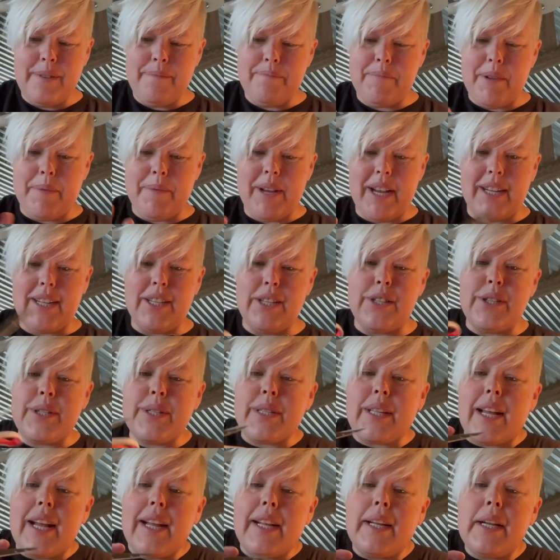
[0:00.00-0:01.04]
Maybe I could just
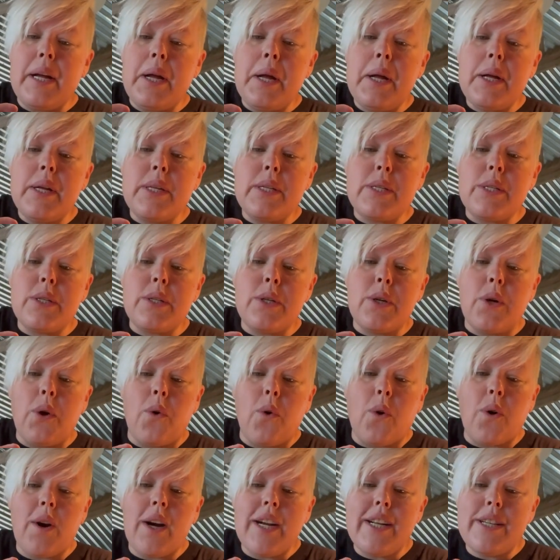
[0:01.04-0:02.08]
like
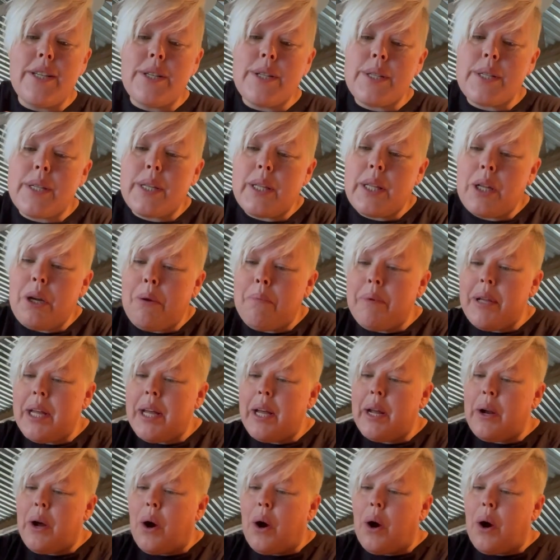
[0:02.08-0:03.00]
score it just a little bit.